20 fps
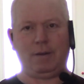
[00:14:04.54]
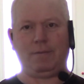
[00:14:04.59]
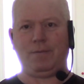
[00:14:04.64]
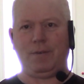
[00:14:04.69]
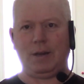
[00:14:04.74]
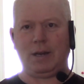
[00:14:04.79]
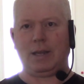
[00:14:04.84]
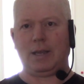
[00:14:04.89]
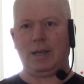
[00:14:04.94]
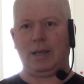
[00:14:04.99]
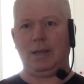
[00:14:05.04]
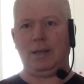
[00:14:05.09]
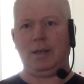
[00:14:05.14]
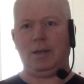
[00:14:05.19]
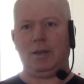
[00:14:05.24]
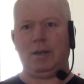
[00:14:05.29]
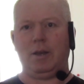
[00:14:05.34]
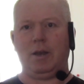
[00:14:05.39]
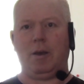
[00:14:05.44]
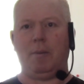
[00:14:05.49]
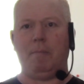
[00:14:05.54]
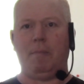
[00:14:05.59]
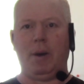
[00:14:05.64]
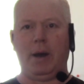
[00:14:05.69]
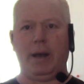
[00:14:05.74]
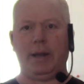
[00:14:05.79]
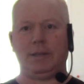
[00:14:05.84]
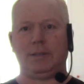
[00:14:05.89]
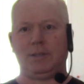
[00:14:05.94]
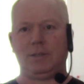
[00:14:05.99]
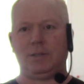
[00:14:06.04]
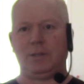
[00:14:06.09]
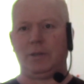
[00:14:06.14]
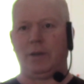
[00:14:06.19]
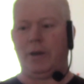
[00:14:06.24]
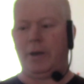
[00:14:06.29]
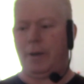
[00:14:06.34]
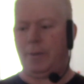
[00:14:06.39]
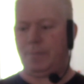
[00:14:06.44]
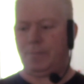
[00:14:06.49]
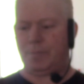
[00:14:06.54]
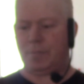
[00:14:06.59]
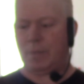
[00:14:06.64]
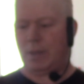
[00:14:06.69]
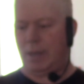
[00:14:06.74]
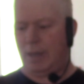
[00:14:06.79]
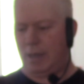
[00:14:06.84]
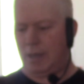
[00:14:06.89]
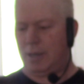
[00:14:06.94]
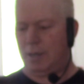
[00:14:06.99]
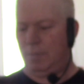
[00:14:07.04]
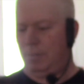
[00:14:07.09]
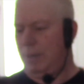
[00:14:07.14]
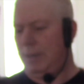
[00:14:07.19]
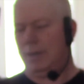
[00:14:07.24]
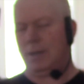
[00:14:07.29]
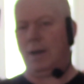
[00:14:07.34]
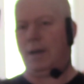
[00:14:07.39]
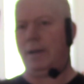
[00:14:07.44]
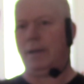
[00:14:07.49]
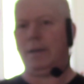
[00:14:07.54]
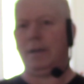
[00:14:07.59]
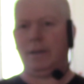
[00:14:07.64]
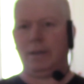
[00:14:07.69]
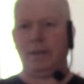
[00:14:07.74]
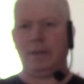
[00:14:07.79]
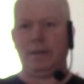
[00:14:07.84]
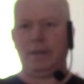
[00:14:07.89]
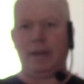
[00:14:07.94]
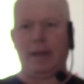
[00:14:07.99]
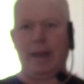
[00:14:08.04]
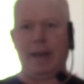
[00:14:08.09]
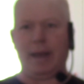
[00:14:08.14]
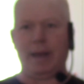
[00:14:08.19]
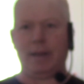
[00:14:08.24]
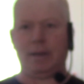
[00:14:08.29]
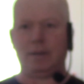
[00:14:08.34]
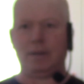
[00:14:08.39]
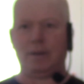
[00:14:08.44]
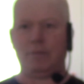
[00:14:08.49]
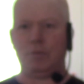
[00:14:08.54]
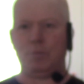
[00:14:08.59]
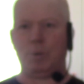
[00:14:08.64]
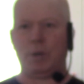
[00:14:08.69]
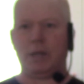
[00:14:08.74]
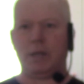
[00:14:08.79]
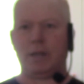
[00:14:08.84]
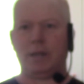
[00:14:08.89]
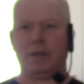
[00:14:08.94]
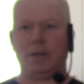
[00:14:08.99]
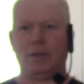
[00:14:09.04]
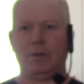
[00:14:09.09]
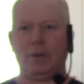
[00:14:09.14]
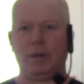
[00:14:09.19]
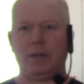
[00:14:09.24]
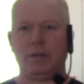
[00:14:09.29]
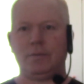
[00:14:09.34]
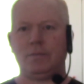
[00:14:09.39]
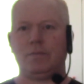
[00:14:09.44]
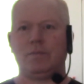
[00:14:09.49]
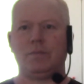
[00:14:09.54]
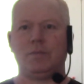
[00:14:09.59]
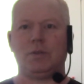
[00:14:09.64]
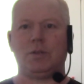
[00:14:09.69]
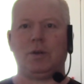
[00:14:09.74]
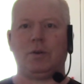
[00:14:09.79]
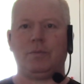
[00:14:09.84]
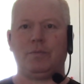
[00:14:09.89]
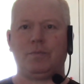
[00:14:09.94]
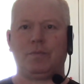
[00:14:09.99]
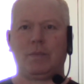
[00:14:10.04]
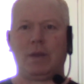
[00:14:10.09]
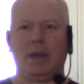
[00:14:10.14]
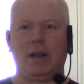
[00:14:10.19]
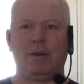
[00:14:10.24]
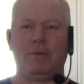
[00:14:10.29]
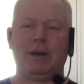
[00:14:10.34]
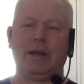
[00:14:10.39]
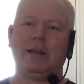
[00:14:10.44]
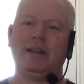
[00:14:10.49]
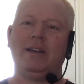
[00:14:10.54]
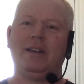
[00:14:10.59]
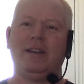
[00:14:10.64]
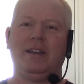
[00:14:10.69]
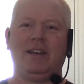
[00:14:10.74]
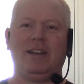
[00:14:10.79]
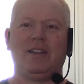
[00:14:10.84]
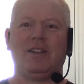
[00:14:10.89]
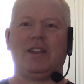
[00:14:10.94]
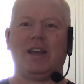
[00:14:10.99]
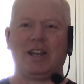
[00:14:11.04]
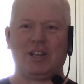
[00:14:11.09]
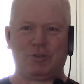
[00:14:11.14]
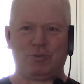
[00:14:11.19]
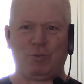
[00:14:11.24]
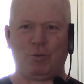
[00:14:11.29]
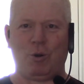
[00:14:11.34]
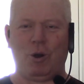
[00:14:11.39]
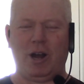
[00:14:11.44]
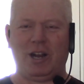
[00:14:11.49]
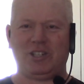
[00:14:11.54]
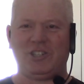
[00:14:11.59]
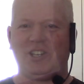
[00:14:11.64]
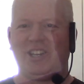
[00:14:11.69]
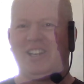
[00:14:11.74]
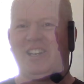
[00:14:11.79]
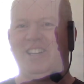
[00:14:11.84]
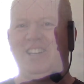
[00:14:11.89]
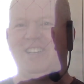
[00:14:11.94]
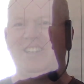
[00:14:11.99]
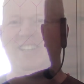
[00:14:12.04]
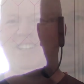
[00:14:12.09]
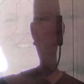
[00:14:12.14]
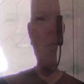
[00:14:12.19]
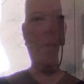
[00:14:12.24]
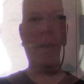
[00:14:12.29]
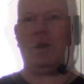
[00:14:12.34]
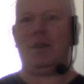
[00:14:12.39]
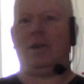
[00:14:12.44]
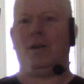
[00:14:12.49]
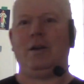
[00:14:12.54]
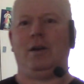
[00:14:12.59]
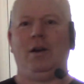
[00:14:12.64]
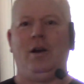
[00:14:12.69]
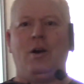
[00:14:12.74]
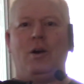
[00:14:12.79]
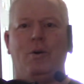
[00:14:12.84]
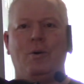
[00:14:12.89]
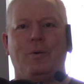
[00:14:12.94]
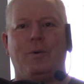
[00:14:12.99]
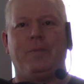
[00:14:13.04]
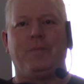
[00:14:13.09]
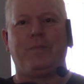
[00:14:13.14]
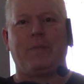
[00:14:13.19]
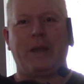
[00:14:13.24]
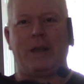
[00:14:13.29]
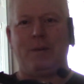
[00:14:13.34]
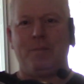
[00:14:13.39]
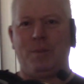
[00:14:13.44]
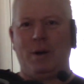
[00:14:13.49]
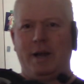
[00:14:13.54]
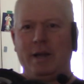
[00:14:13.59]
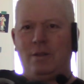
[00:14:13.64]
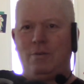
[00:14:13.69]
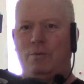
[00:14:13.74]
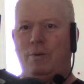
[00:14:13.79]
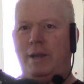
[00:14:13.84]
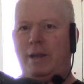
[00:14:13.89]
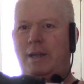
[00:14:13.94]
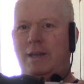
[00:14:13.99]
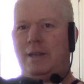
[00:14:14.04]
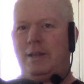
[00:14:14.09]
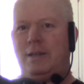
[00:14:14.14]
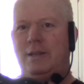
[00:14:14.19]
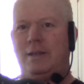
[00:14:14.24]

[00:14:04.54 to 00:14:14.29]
of finicky, but um, it can be done and everybody can do it. So, anyway, thanks for watching. Oh, and by the way,